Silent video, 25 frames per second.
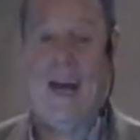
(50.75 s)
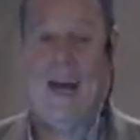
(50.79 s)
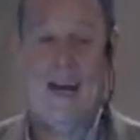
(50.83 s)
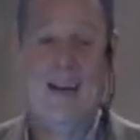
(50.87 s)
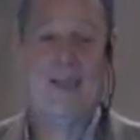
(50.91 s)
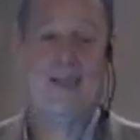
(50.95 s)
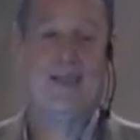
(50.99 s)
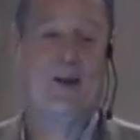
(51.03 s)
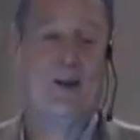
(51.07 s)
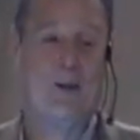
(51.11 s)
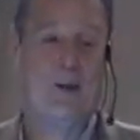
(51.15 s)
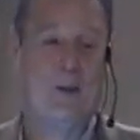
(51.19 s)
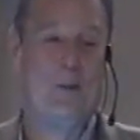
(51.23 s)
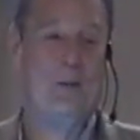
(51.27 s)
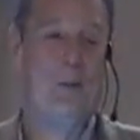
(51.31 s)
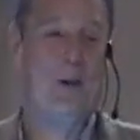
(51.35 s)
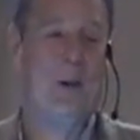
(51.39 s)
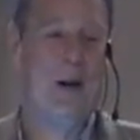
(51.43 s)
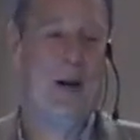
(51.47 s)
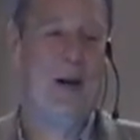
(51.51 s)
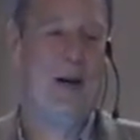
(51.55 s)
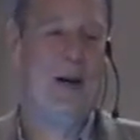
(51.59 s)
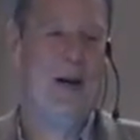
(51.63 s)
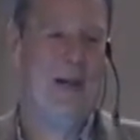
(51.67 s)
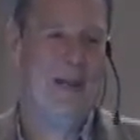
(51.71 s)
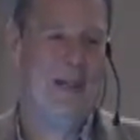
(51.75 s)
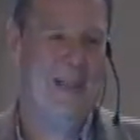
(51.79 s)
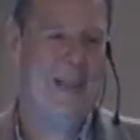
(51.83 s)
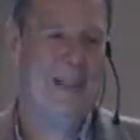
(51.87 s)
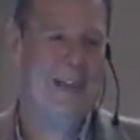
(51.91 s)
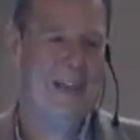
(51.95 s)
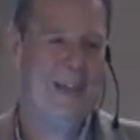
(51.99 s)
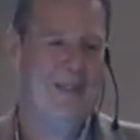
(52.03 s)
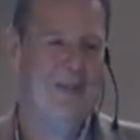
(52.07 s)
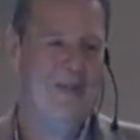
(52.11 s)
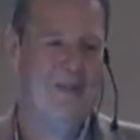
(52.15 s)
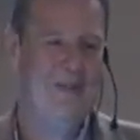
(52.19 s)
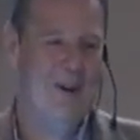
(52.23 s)
of Little House on the
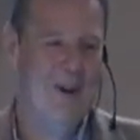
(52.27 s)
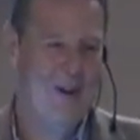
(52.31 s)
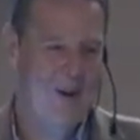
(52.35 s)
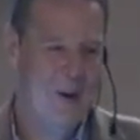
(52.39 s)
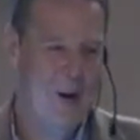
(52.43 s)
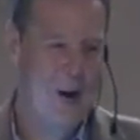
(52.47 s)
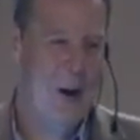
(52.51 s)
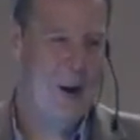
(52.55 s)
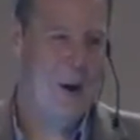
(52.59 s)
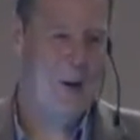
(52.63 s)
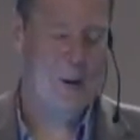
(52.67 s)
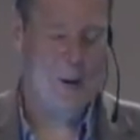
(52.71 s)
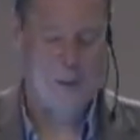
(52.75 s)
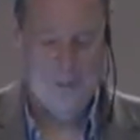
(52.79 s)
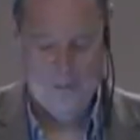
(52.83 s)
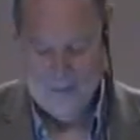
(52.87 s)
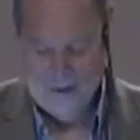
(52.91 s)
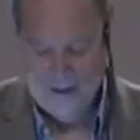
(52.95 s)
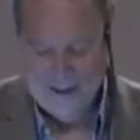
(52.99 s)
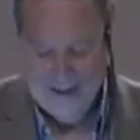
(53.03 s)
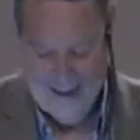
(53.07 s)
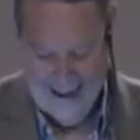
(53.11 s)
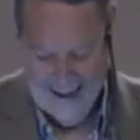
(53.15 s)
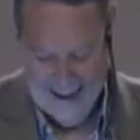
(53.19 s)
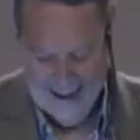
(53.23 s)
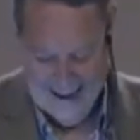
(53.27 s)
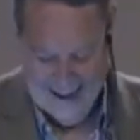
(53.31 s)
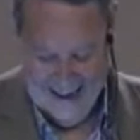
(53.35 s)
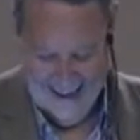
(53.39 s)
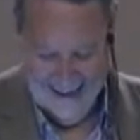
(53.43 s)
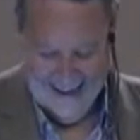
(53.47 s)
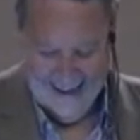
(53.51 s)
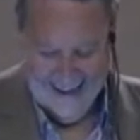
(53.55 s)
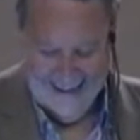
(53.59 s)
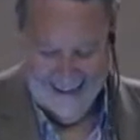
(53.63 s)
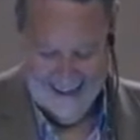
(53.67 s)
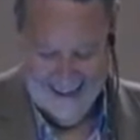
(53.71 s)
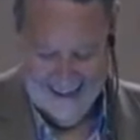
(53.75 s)
Prairie with her.
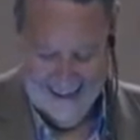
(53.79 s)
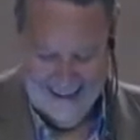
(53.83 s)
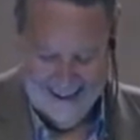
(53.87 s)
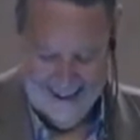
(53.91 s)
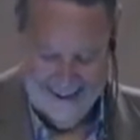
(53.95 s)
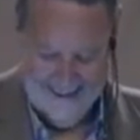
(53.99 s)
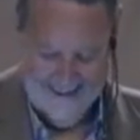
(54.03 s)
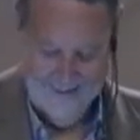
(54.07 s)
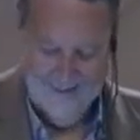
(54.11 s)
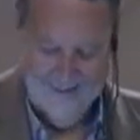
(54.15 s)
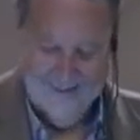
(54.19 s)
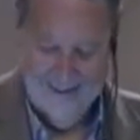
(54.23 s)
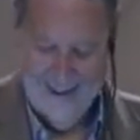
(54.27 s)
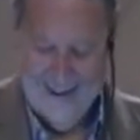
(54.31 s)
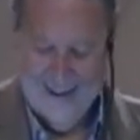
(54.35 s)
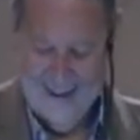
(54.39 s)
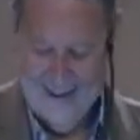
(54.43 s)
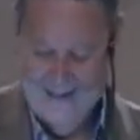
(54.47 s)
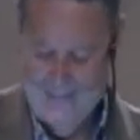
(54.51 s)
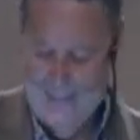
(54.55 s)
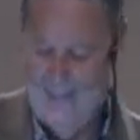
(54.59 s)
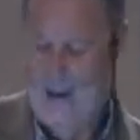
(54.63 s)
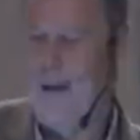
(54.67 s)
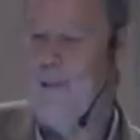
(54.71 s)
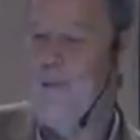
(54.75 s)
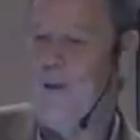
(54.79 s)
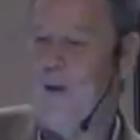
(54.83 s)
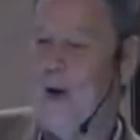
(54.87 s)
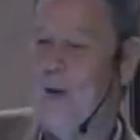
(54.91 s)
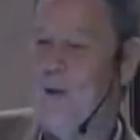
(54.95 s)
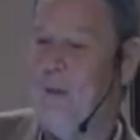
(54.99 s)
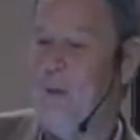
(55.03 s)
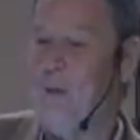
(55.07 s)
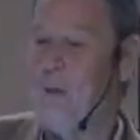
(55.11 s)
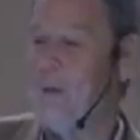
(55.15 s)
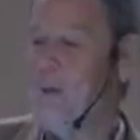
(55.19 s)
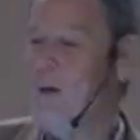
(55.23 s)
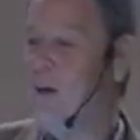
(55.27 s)
And uh, my
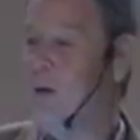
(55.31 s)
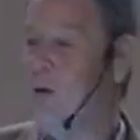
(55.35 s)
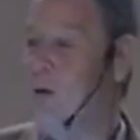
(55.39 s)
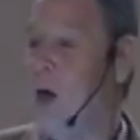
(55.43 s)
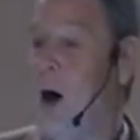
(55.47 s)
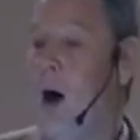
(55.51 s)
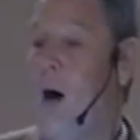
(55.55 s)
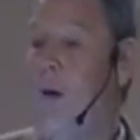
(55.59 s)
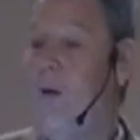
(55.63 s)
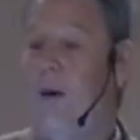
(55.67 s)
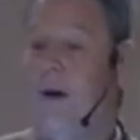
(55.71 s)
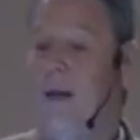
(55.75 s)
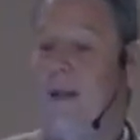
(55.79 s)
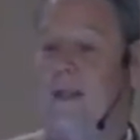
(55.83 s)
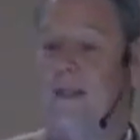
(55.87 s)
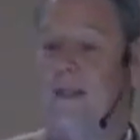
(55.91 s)
favorite ones are